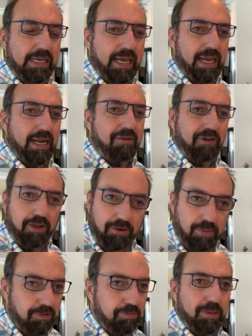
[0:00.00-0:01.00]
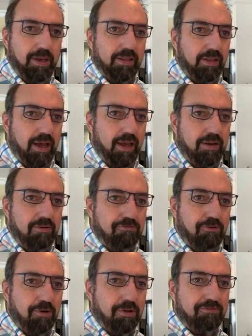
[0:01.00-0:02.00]
And I followed a recipe online
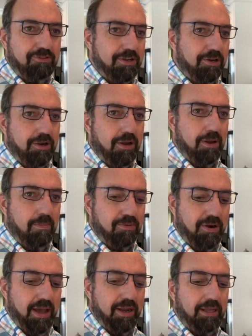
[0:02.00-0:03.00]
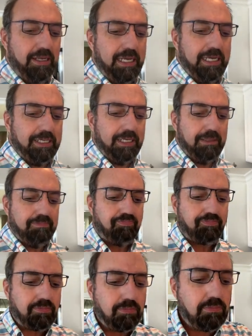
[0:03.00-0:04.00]
for the ftira bread. And um,
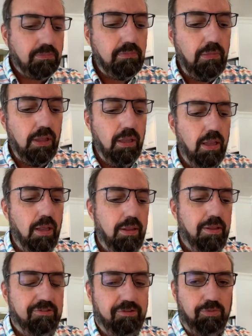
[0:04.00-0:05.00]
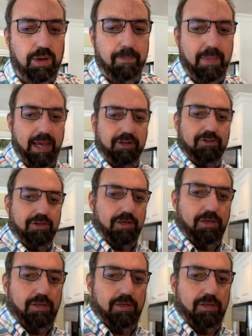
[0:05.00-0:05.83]
this is what I baked,